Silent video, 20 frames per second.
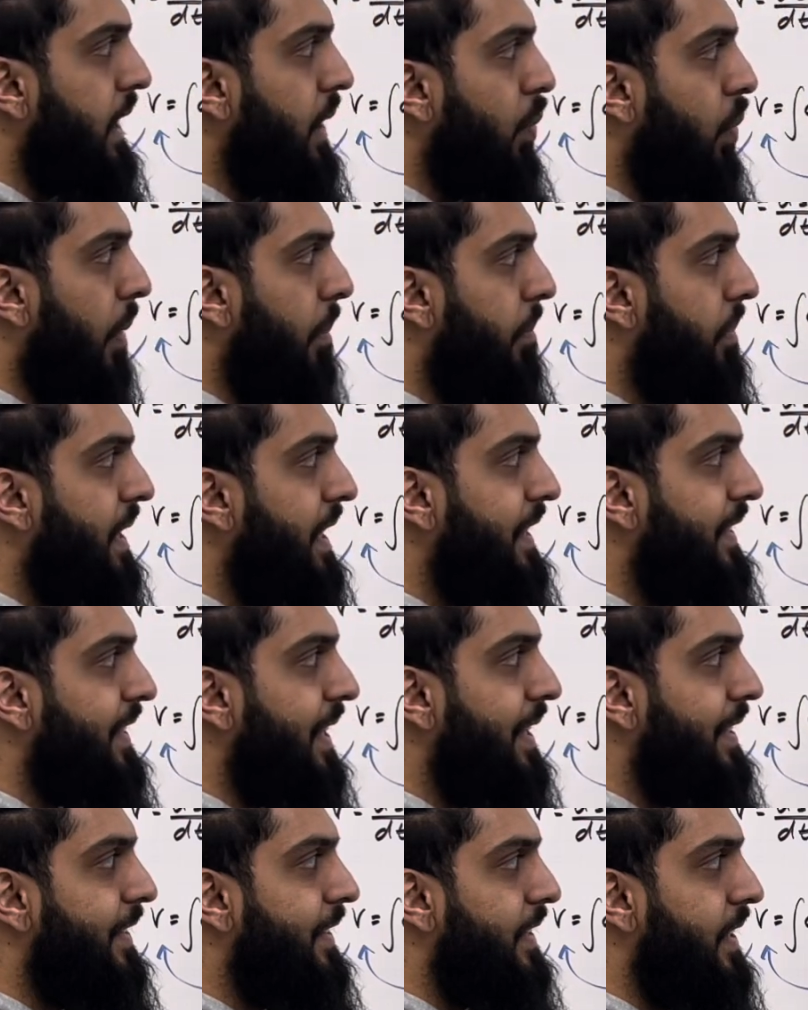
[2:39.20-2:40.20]
when p is
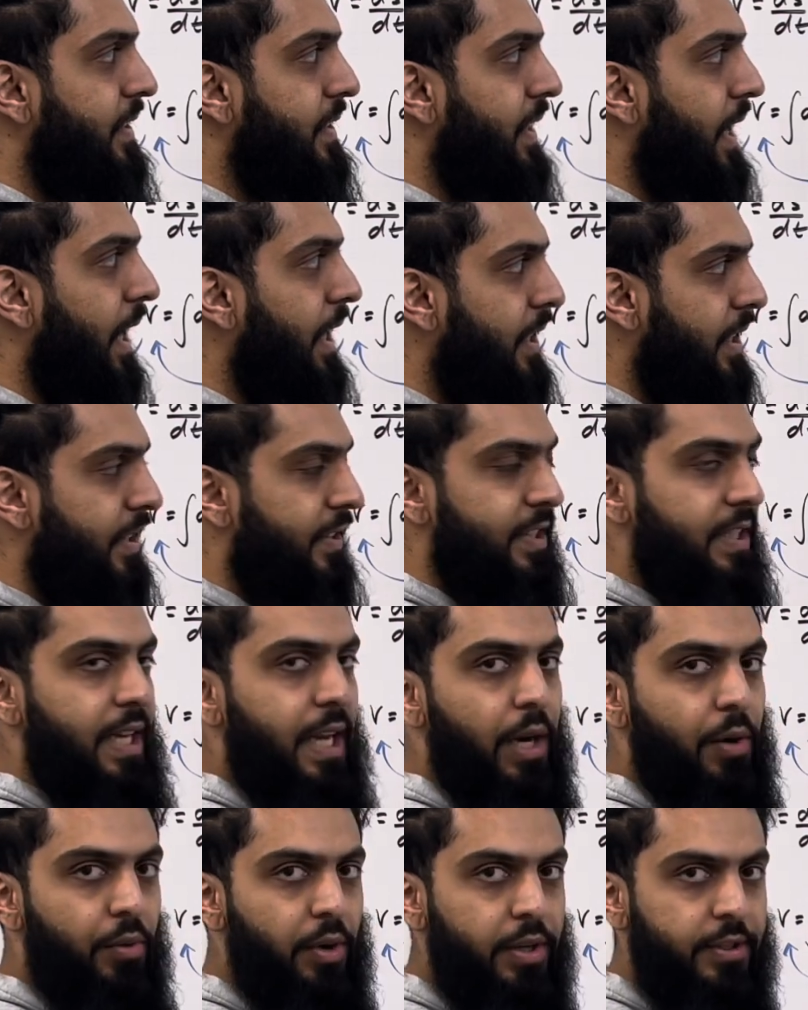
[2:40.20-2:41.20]
instantaneously
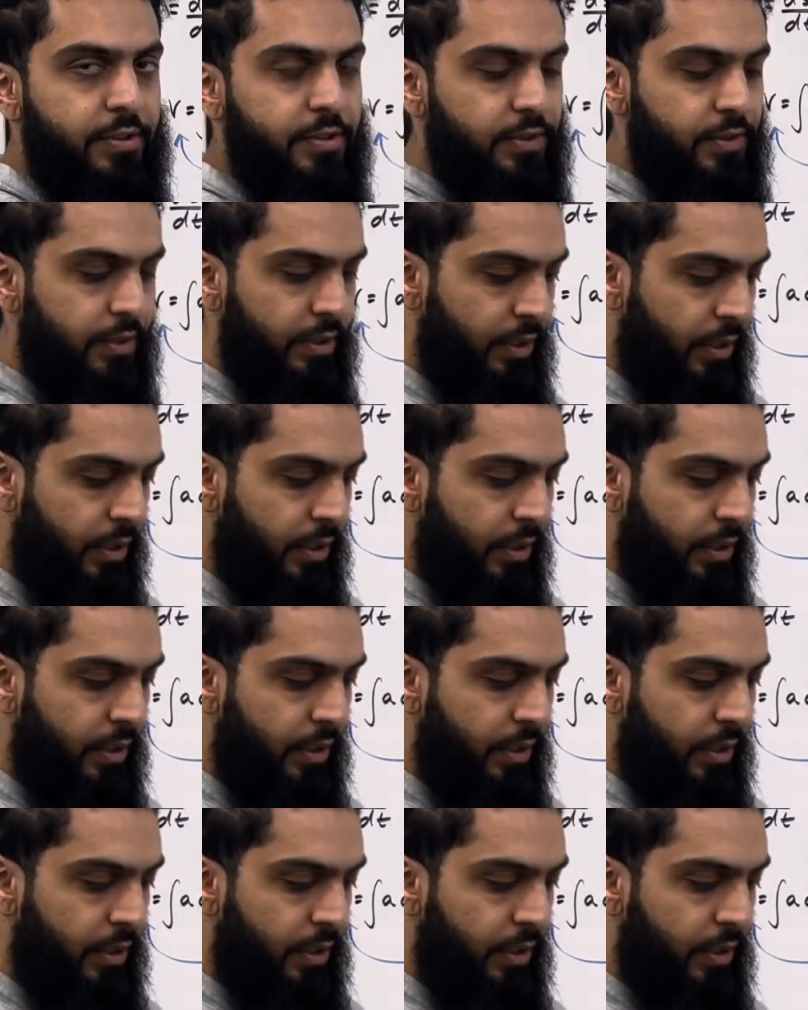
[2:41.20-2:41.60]
at rest.